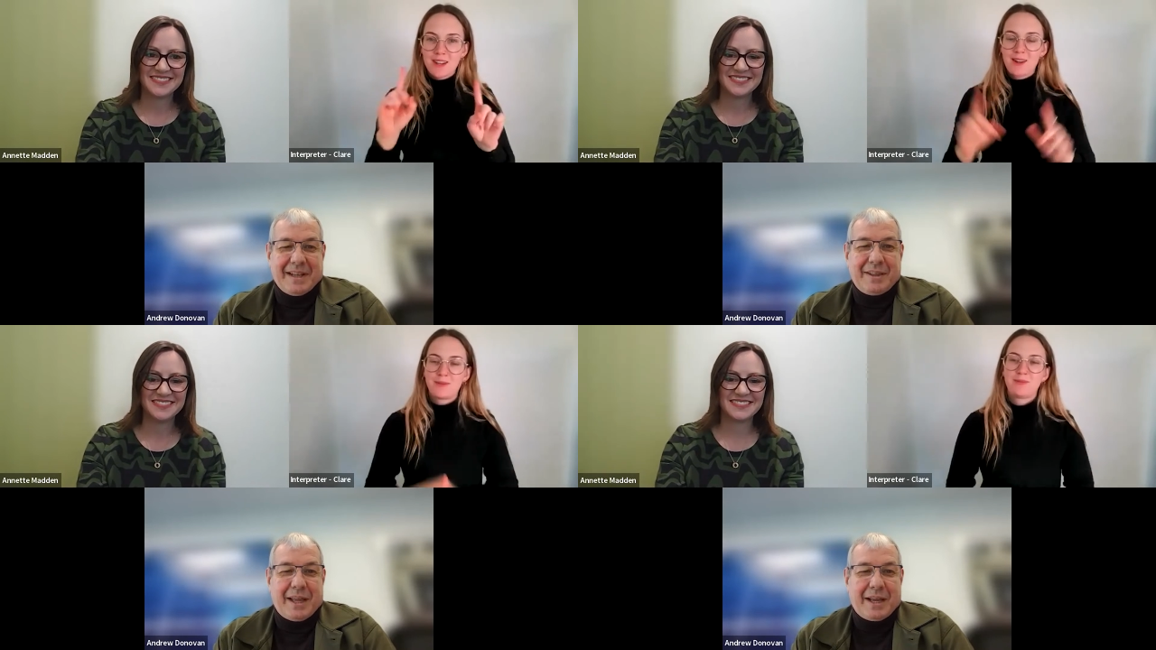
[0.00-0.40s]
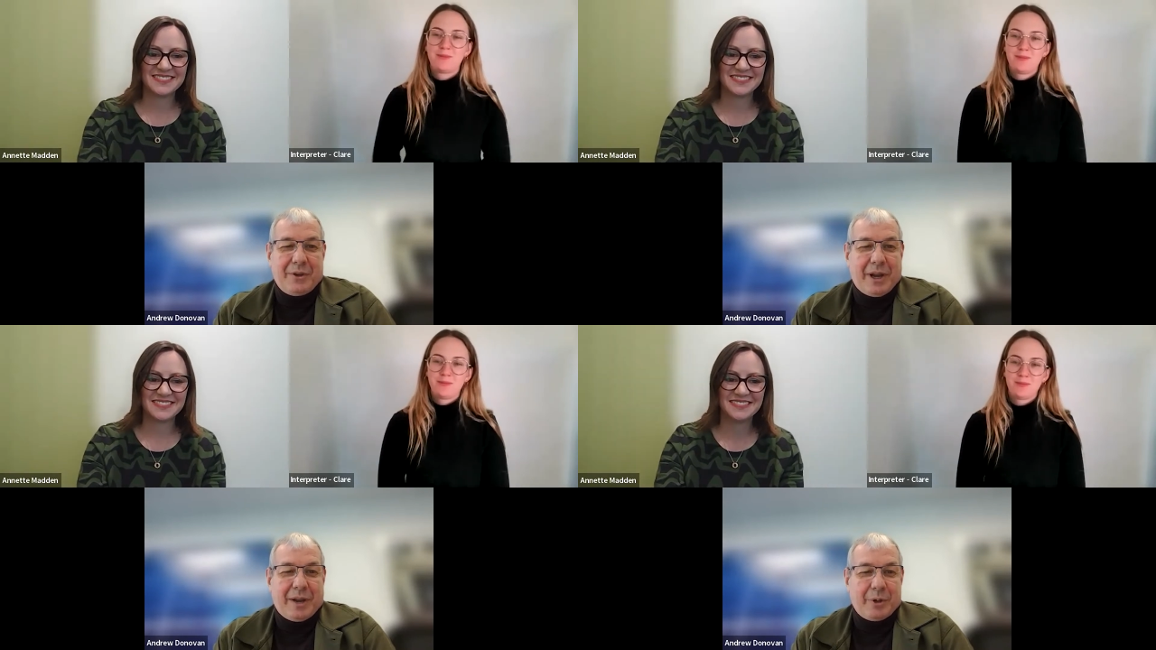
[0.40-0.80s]

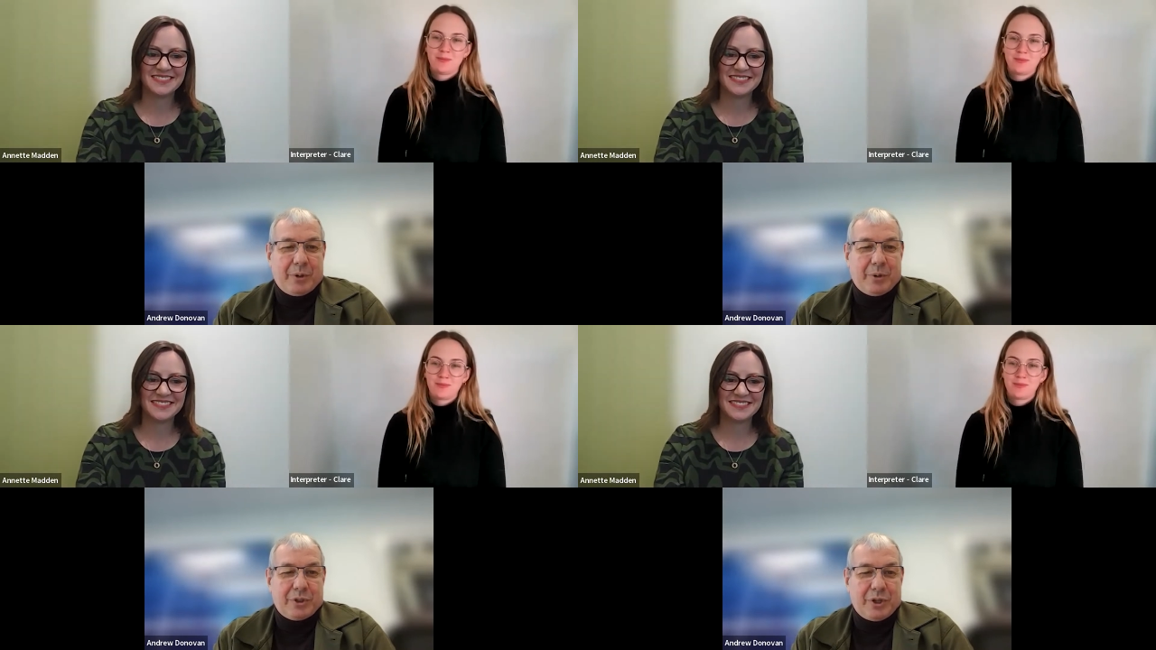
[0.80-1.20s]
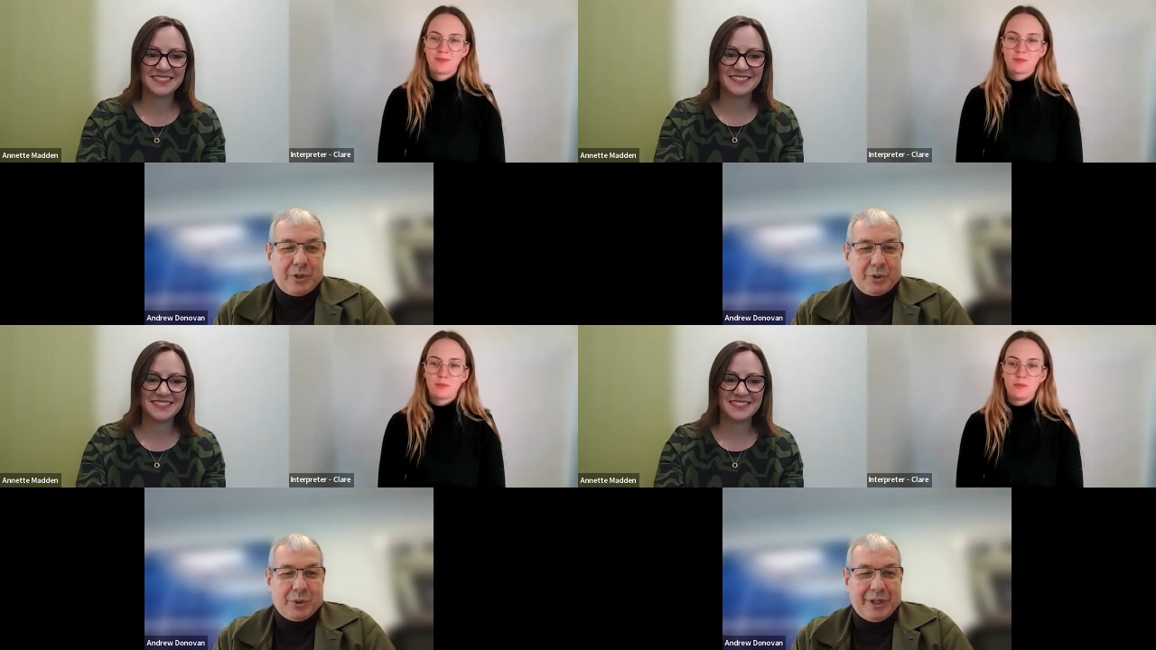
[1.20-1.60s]
Speaker 1: Thank you. And we're also
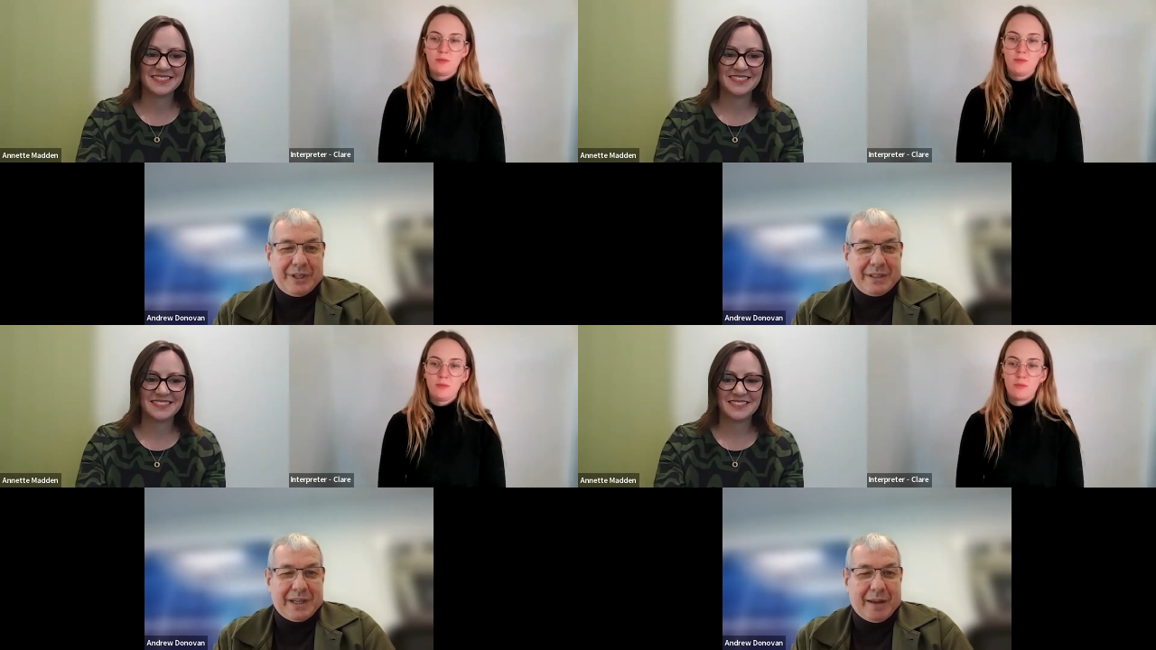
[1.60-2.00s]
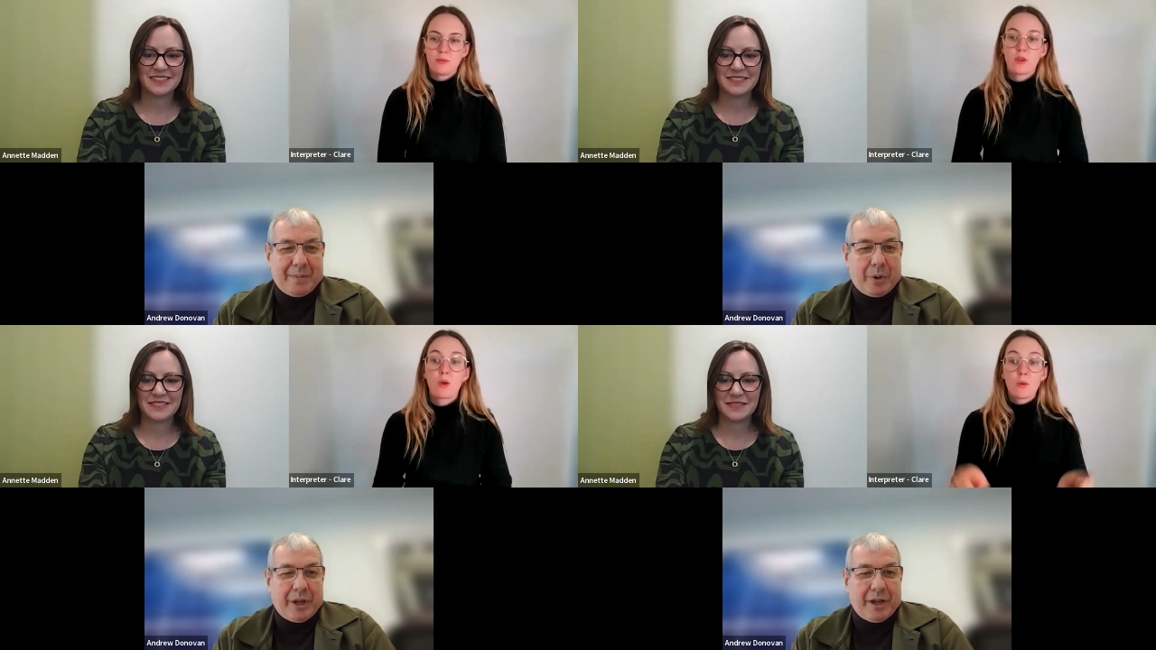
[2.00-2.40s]
joined uh,
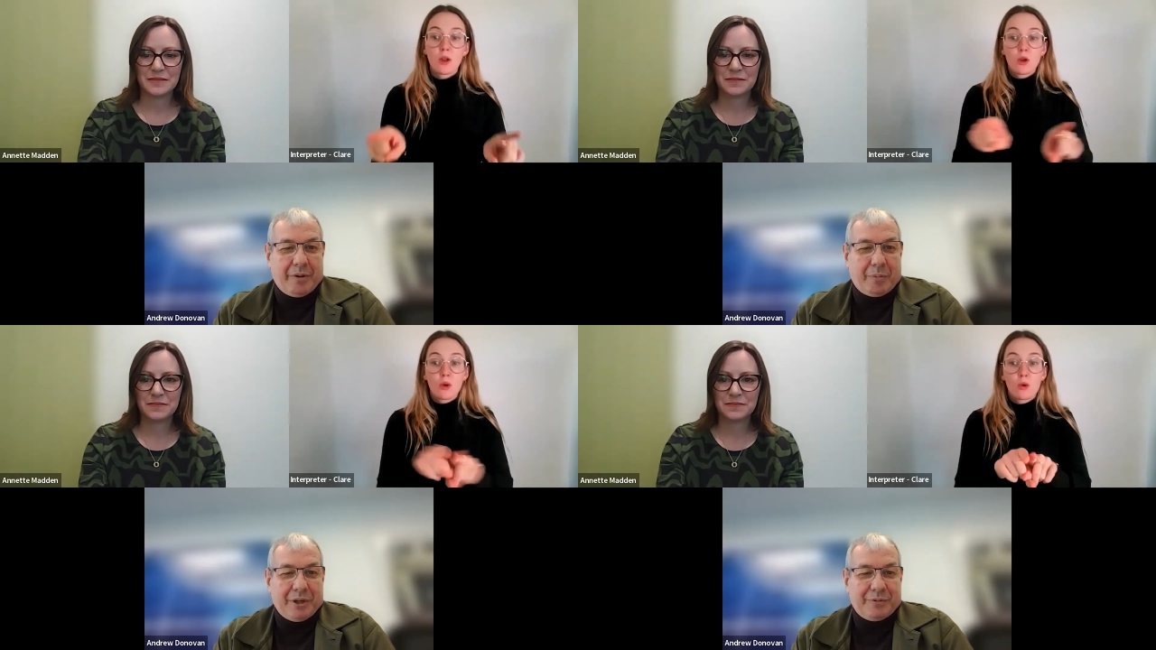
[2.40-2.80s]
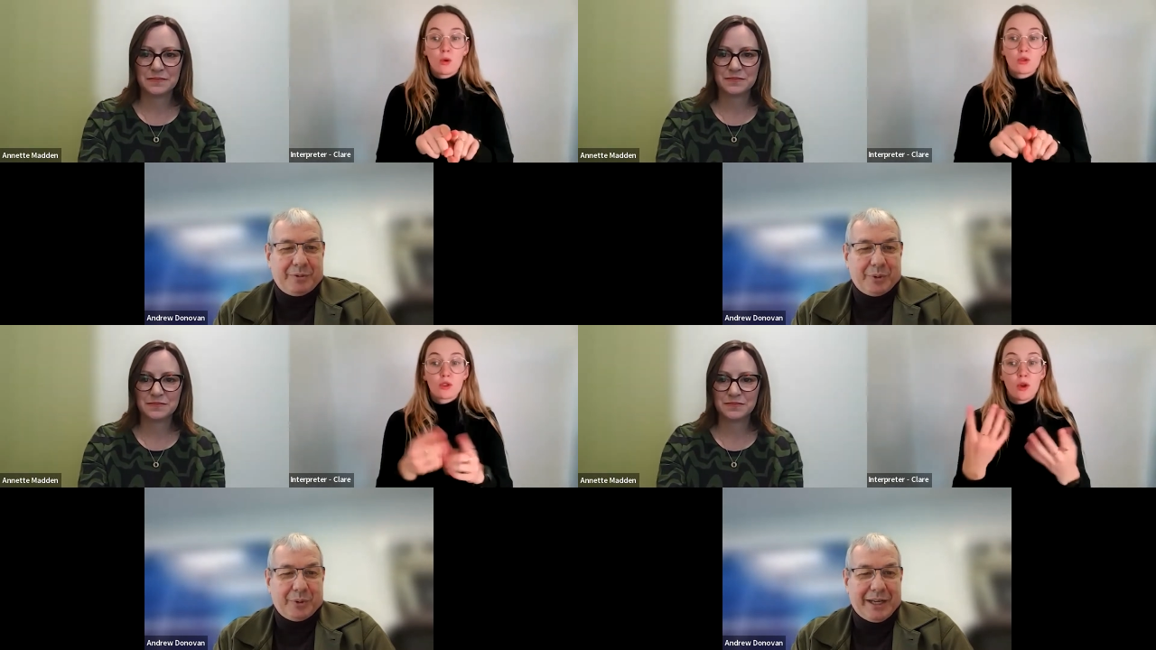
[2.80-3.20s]
by our
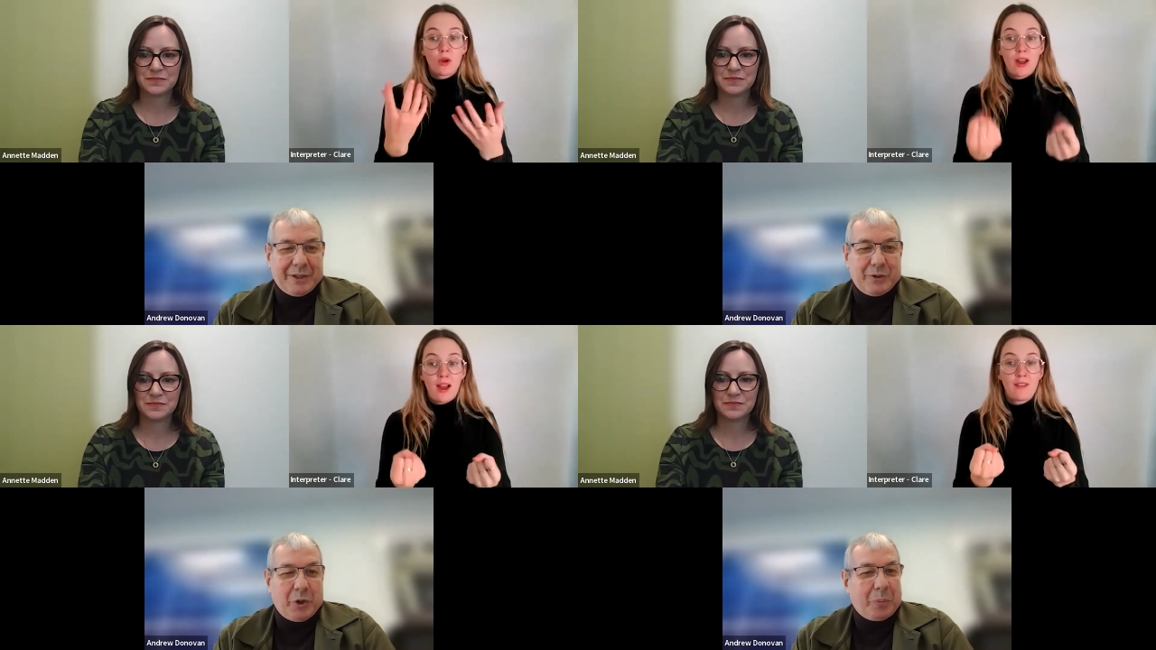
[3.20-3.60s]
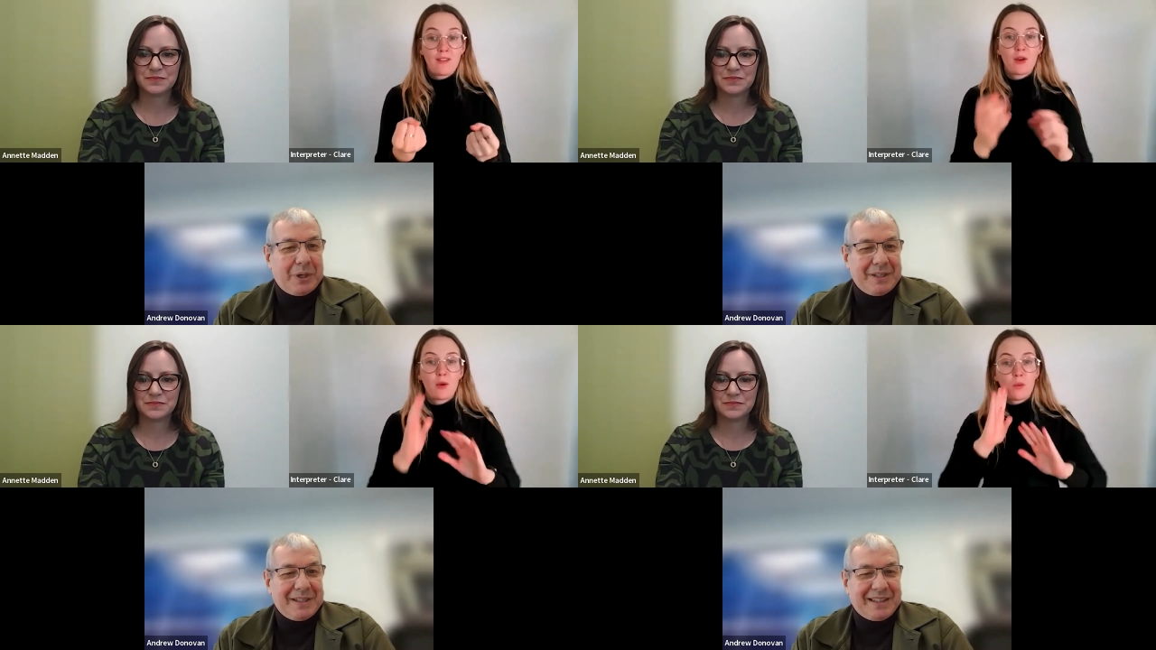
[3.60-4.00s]
wonderful
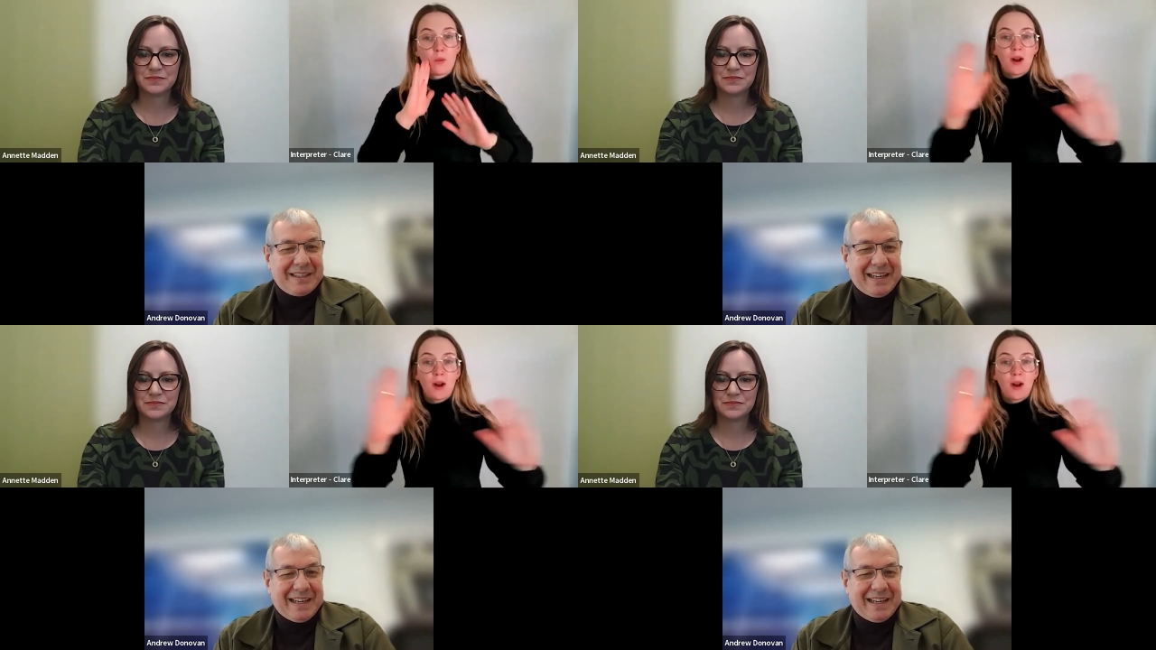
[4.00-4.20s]
interpreter,